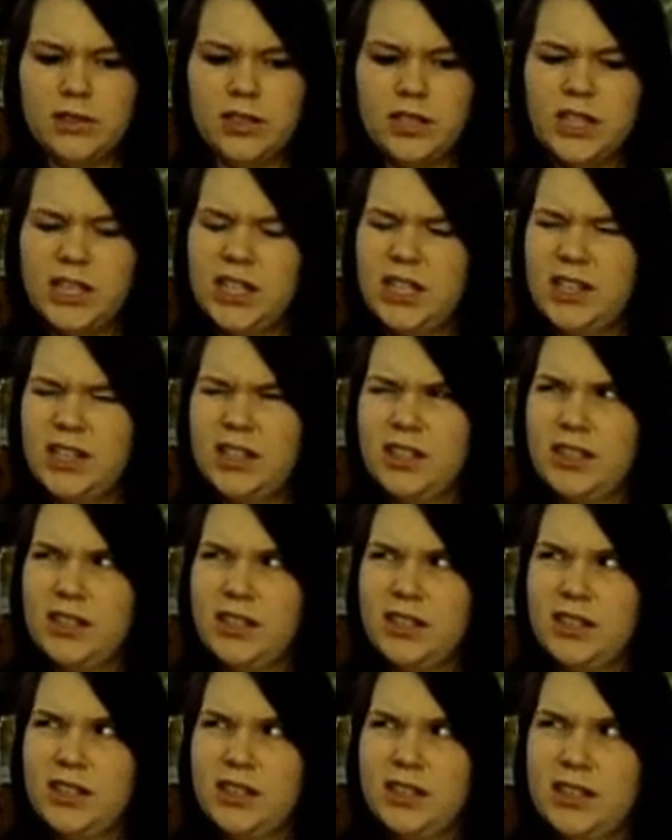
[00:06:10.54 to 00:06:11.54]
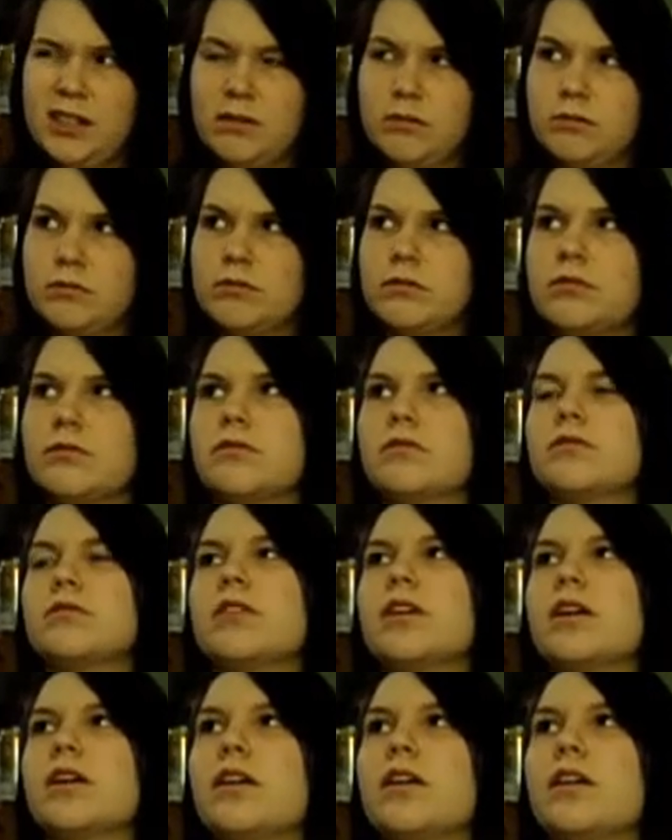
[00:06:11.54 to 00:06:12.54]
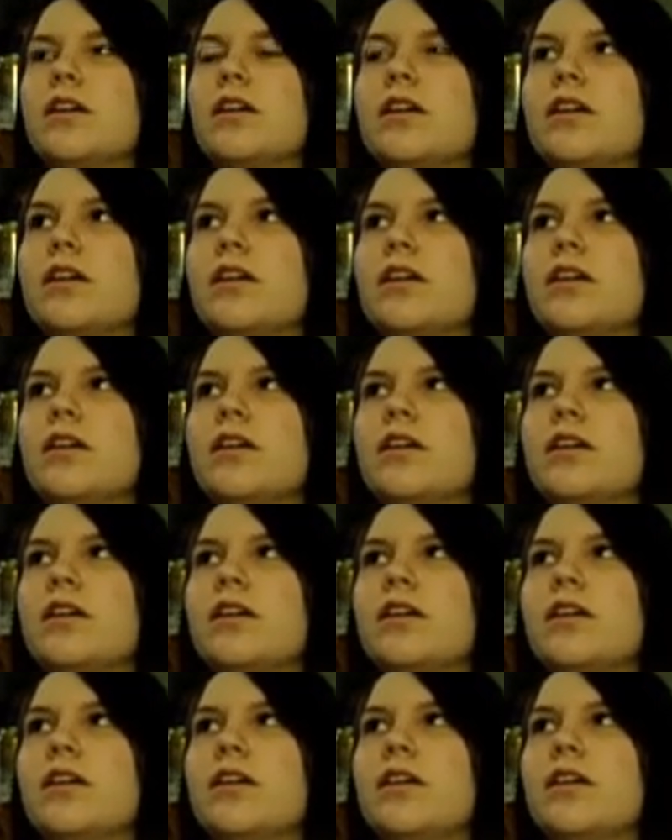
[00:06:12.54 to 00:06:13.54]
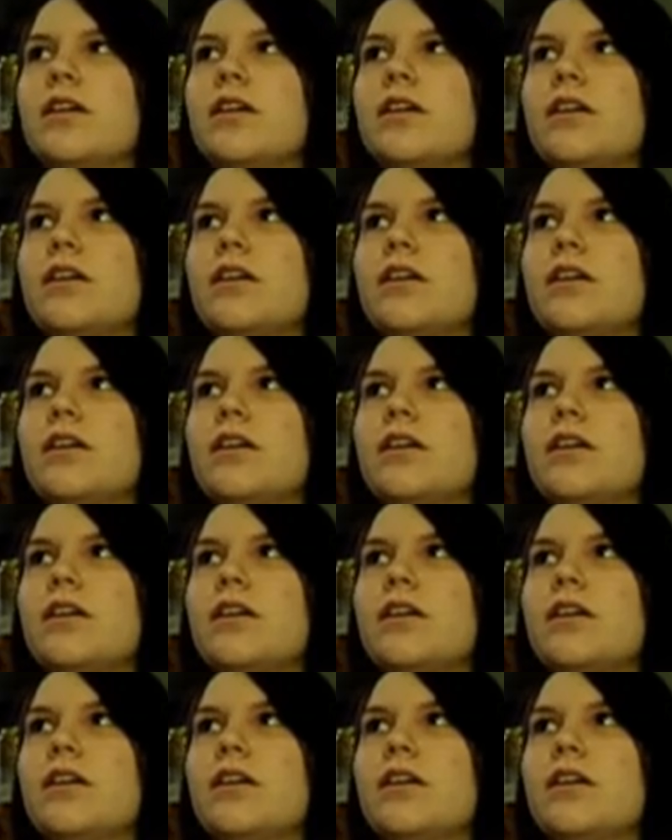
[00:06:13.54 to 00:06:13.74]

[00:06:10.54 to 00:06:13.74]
No one is speaking in this clip.